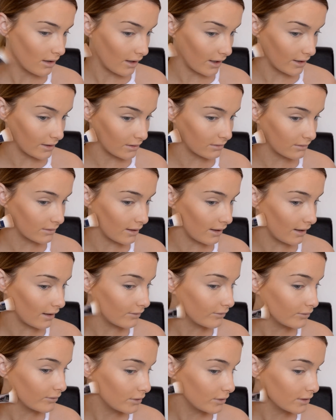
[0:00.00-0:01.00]
I don't
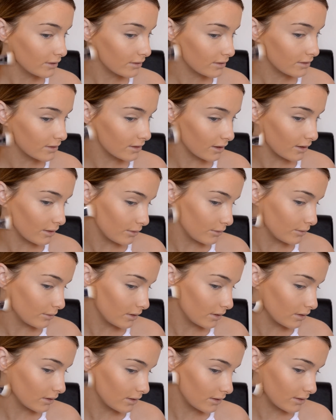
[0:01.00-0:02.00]
have one, so
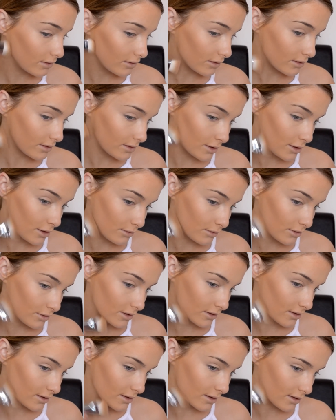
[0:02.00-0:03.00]
it's good to
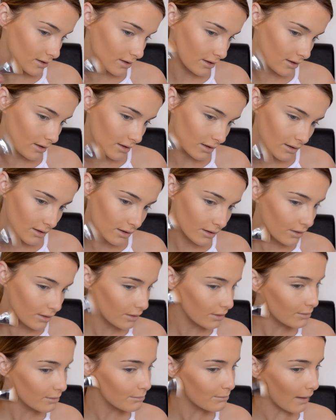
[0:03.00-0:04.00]
just
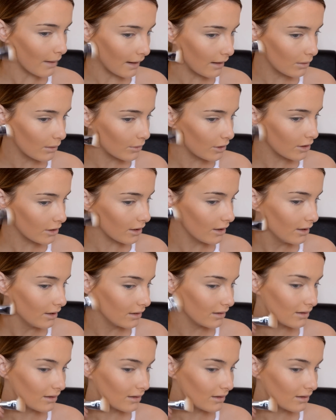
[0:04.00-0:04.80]
make one.